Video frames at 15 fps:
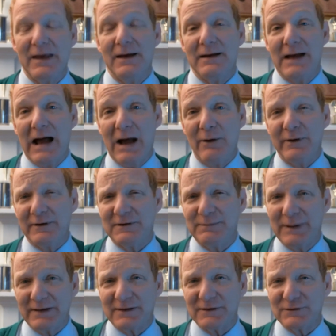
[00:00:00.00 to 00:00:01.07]
Now, I would
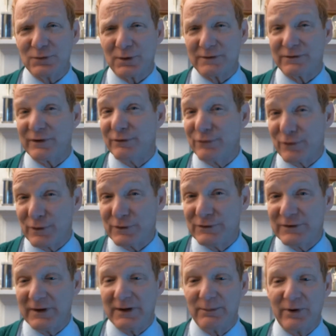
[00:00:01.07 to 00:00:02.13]
expect this sort of
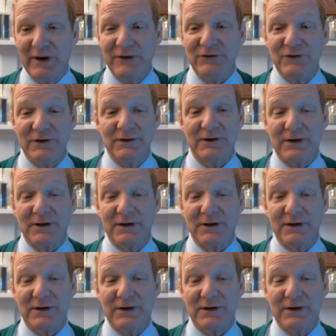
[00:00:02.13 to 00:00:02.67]
reverse celebration